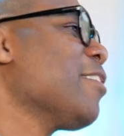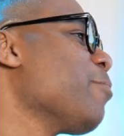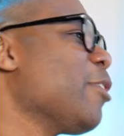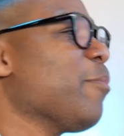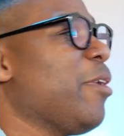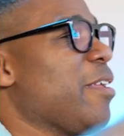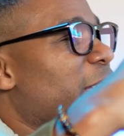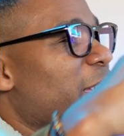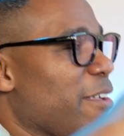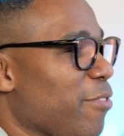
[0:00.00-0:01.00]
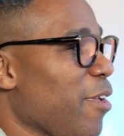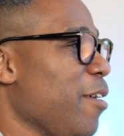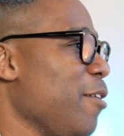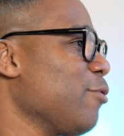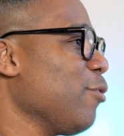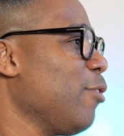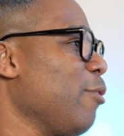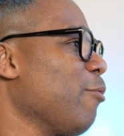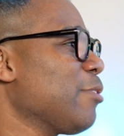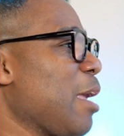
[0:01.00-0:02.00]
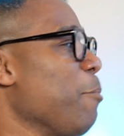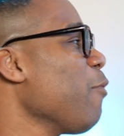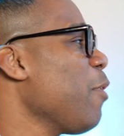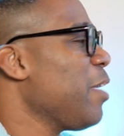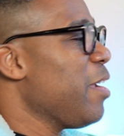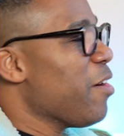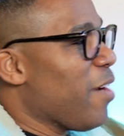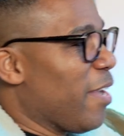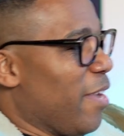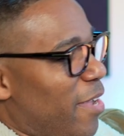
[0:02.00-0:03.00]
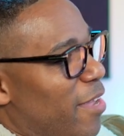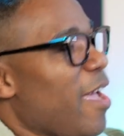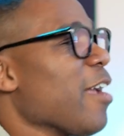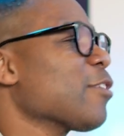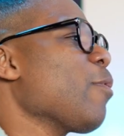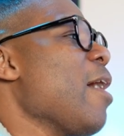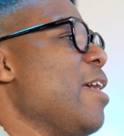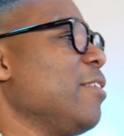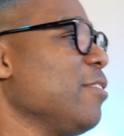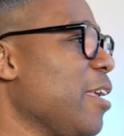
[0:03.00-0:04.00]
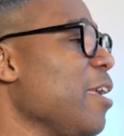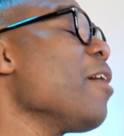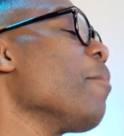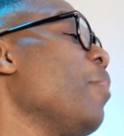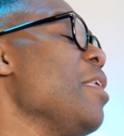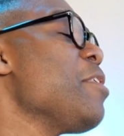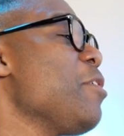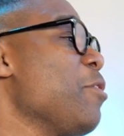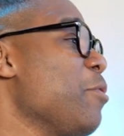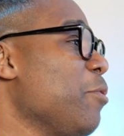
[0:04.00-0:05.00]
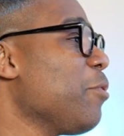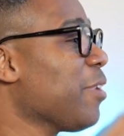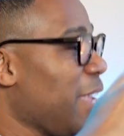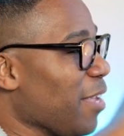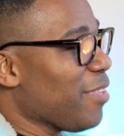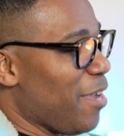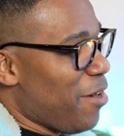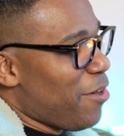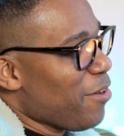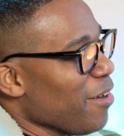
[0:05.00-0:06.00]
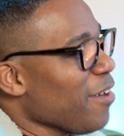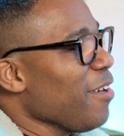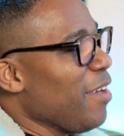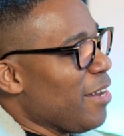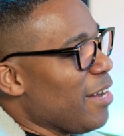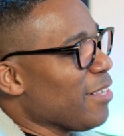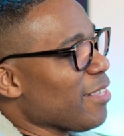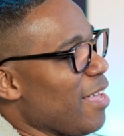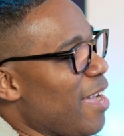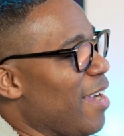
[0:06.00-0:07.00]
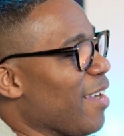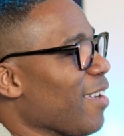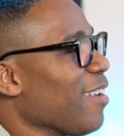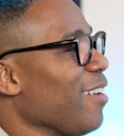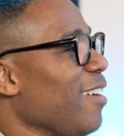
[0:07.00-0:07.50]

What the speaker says: this much money, I can get this, or once I move over here, I can get X, Y, and Z. But then you get there, and then it's like,